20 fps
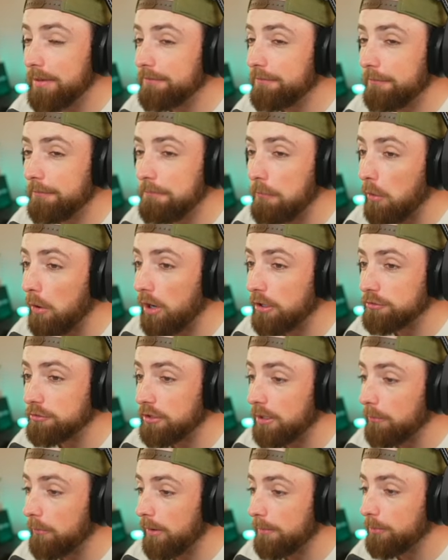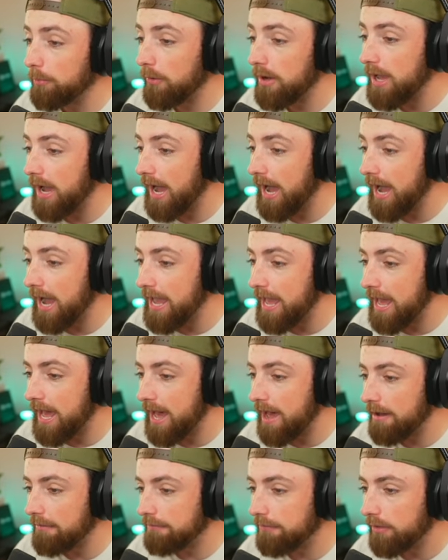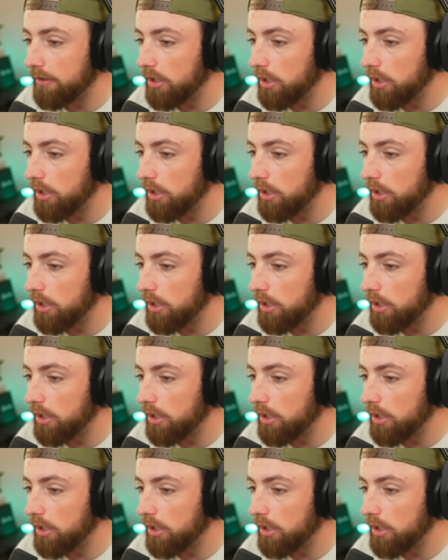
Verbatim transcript: even 400 at one point. I have